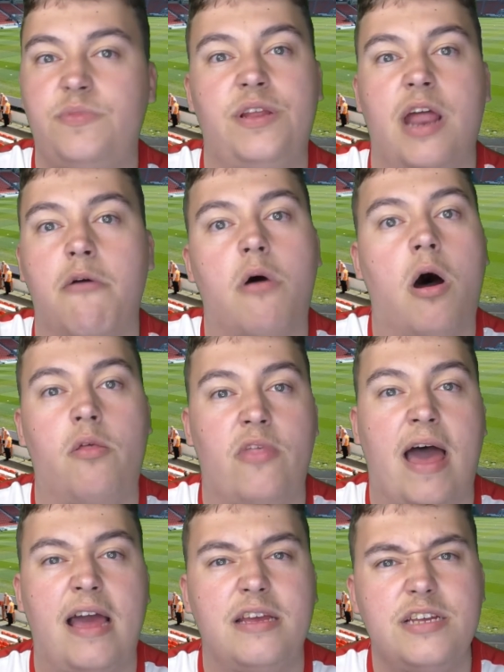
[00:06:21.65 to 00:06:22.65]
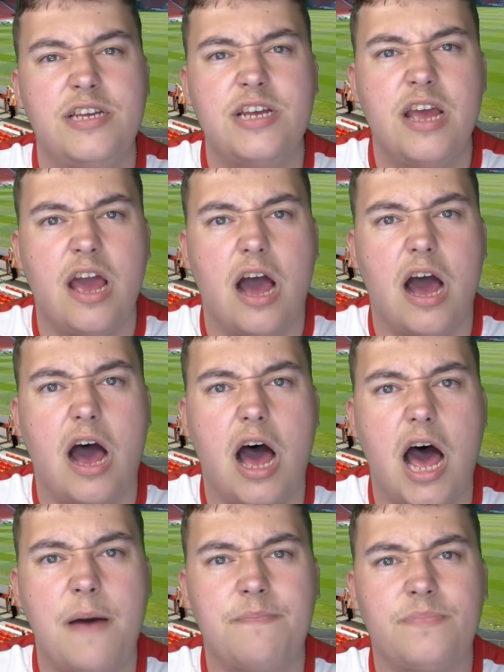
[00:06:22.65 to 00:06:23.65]
you know, on that.
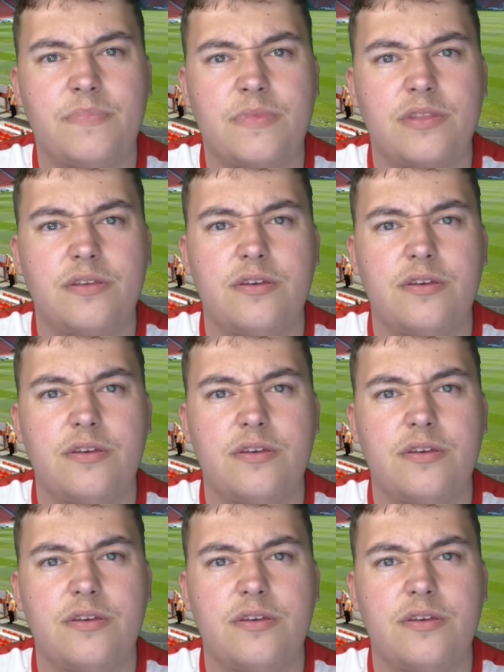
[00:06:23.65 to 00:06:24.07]
Um,